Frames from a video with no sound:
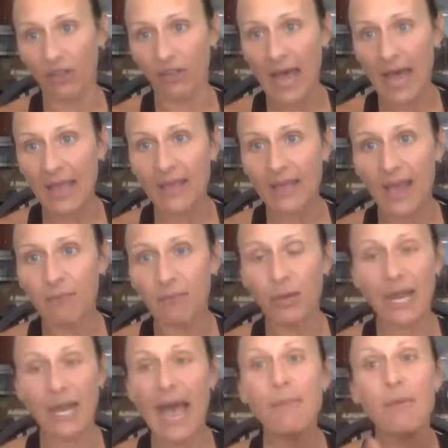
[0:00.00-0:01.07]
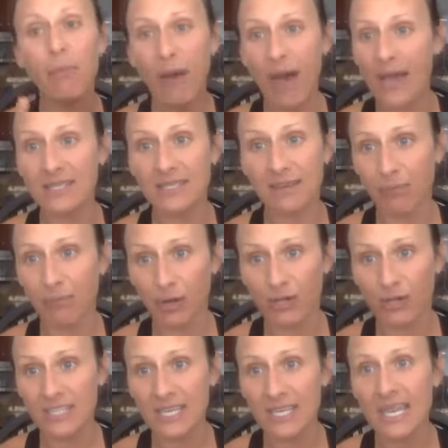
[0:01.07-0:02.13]
lie, but I'm a positive
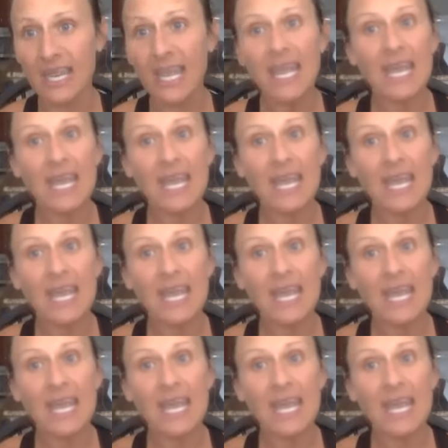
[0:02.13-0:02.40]
person.